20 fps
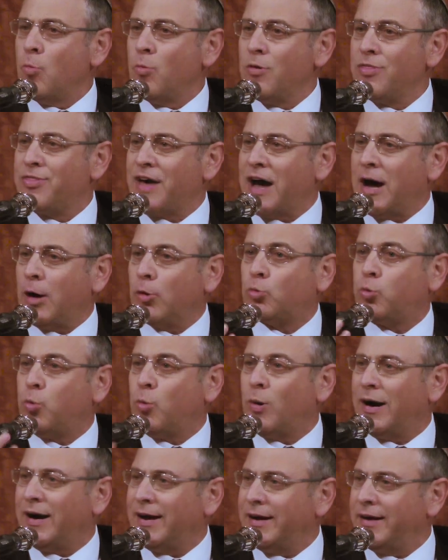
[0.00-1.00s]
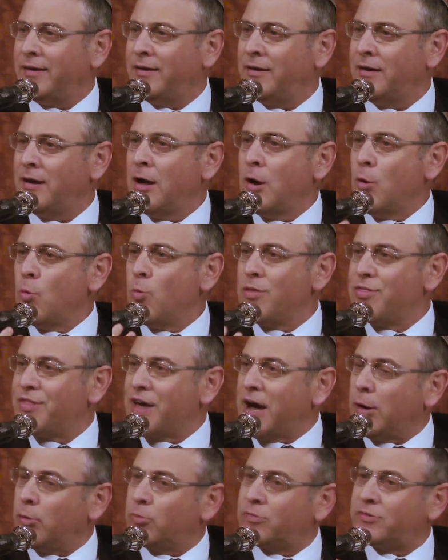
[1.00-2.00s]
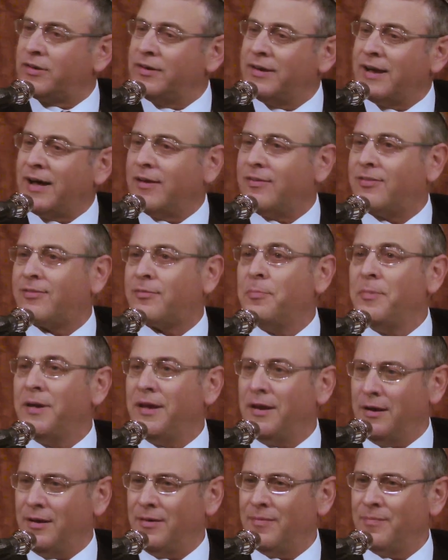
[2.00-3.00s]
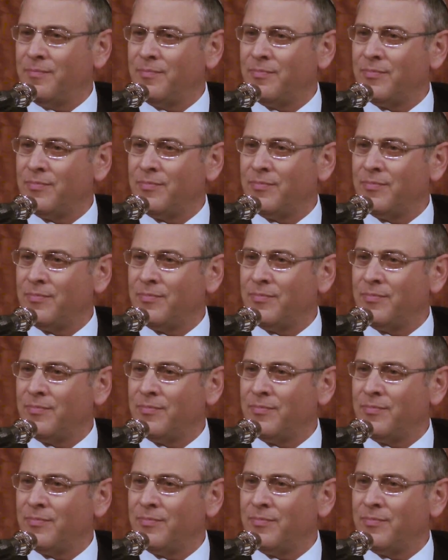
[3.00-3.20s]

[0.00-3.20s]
without wine, without a nice meal.